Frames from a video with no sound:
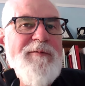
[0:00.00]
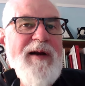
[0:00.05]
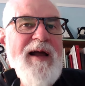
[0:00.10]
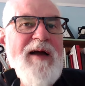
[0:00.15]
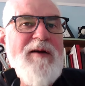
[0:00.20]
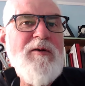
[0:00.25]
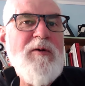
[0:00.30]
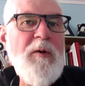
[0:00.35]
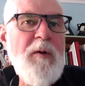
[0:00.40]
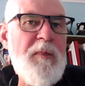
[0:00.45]
for
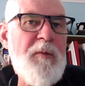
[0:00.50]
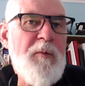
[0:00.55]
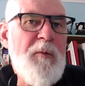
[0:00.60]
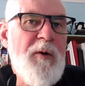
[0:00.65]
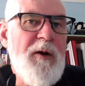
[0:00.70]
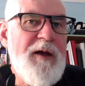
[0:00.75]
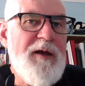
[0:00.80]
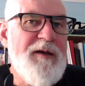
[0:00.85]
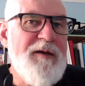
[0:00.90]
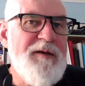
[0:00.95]
our youth
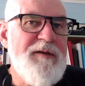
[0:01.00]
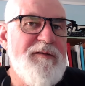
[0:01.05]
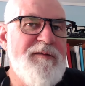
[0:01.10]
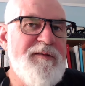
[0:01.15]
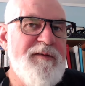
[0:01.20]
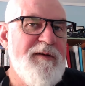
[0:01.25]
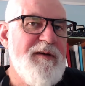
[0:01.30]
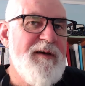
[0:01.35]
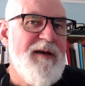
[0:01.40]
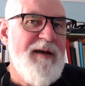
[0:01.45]

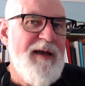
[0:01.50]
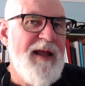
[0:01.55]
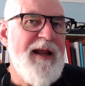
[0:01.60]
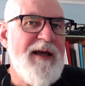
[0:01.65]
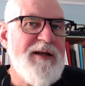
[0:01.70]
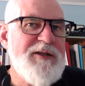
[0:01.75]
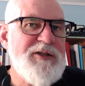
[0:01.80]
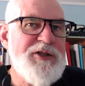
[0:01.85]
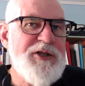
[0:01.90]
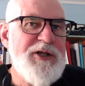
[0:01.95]
workers in
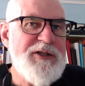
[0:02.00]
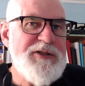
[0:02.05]
our